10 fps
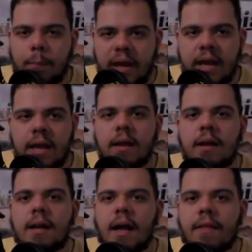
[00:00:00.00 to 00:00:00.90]
be.
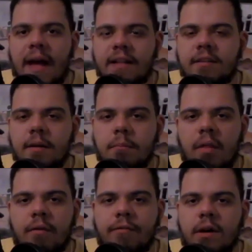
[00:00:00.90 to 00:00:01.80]
And that's it,
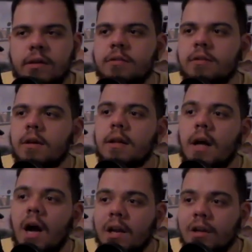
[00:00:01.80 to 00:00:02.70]
motherfuckers.
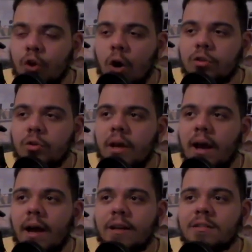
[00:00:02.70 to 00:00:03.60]
I'm going to talk to you
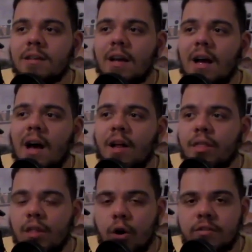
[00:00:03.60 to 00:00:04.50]
guys on
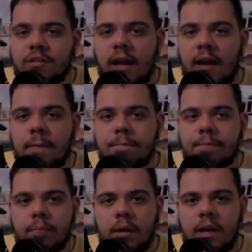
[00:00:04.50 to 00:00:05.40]
Thursday.
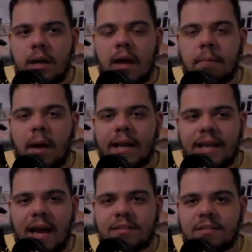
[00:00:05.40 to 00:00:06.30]
Me and my
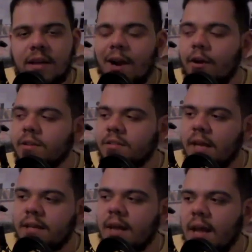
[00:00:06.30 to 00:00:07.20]
guests, I already
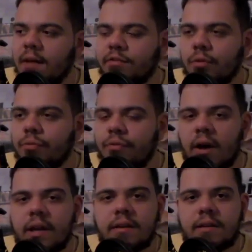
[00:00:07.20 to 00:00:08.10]
said Dave, so
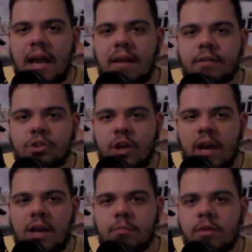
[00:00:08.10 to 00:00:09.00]
fuck it. Dave and
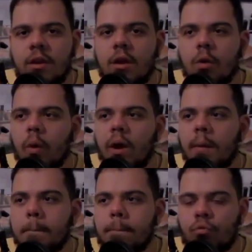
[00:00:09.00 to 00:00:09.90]
James,
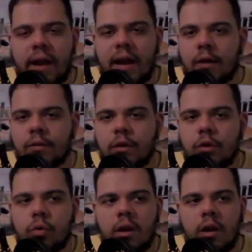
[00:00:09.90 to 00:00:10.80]
we're bringing out the
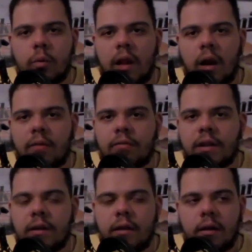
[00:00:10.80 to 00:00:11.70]
new year with a
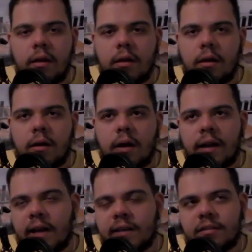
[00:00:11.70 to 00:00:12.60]
lovely, I
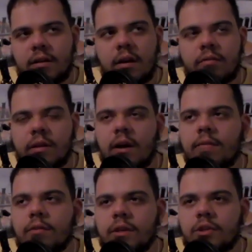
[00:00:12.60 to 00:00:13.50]
guess it's a lovely
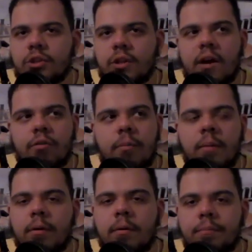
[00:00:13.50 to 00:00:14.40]
conversation. I don't
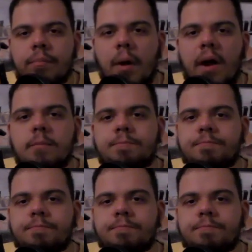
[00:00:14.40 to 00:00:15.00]
remember. But,